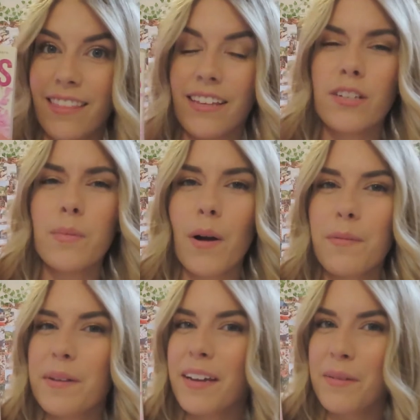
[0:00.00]
These are
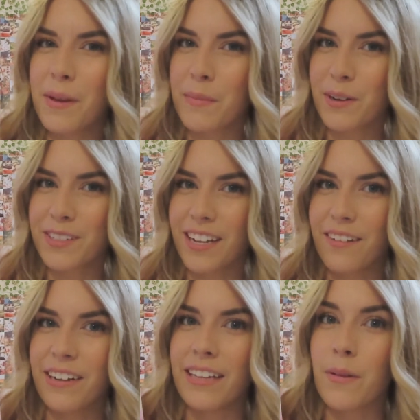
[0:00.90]
probably going to be books that
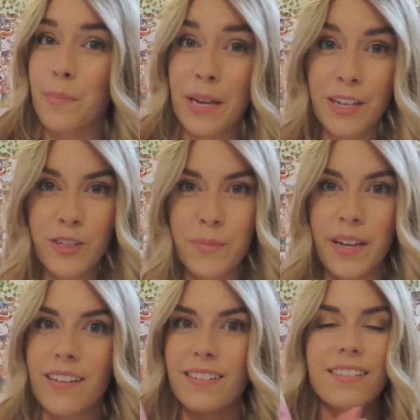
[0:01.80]
I read at the beach
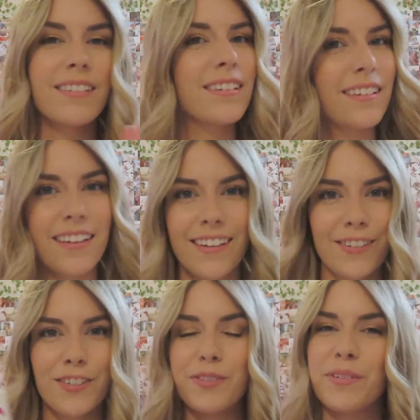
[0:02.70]
because
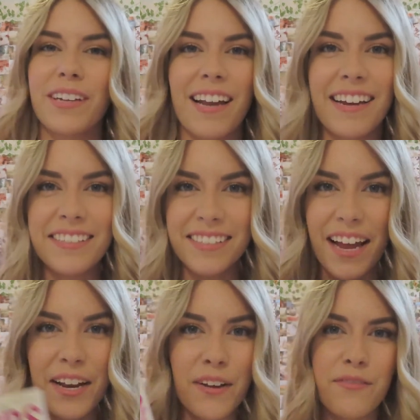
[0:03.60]
it's just a really nice
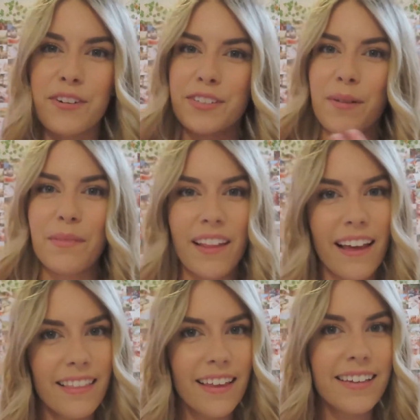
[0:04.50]
setting for something
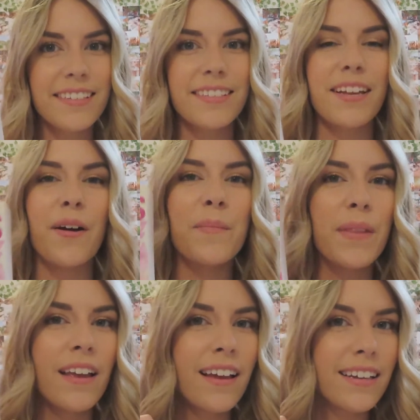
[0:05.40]
like this. So,
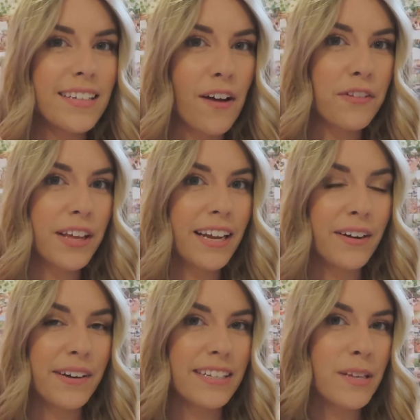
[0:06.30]
definitely
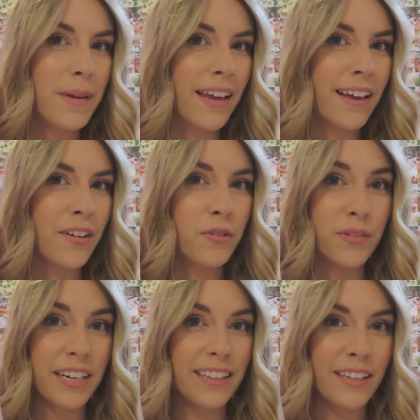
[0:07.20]
going to be
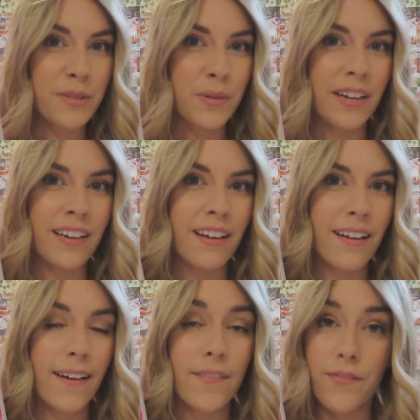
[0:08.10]
reading this one
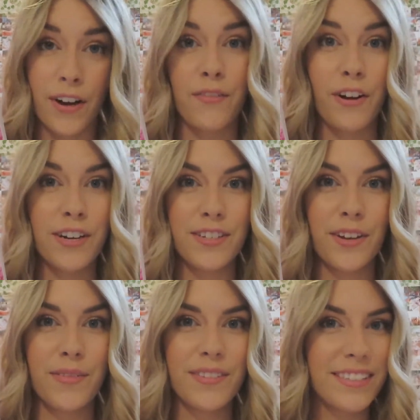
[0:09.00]
very, very soon.